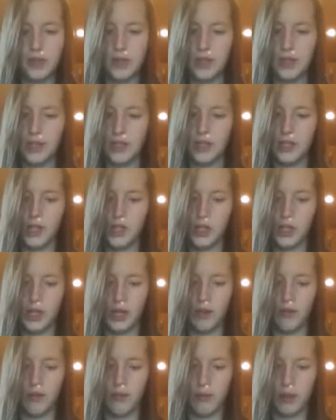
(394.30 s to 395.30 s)
Did she
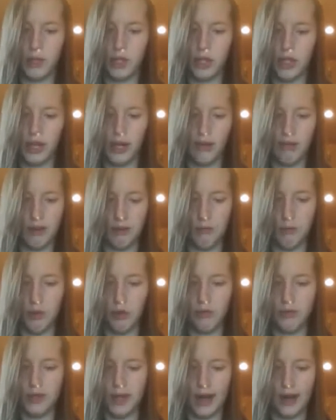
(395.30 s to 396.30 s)
ever mention having
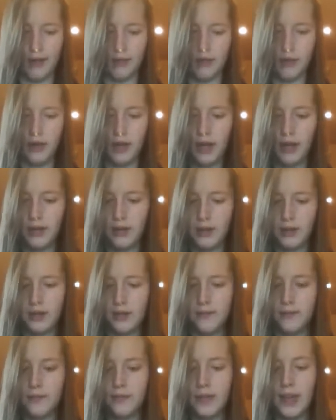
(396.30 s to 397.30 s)
moved after that?
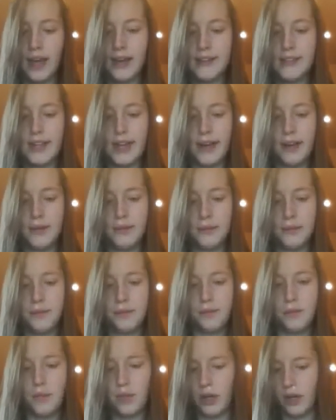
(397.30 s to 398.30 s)
Asked Hal.
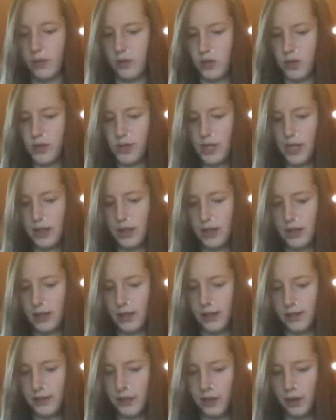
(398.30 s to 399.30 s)
Ever say they'd
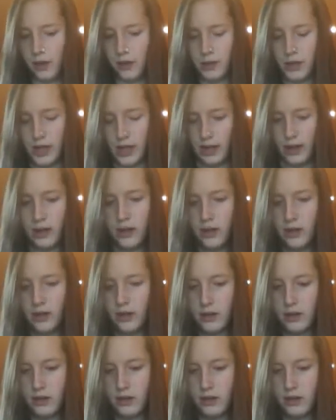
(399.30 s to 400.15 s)
left the hotel?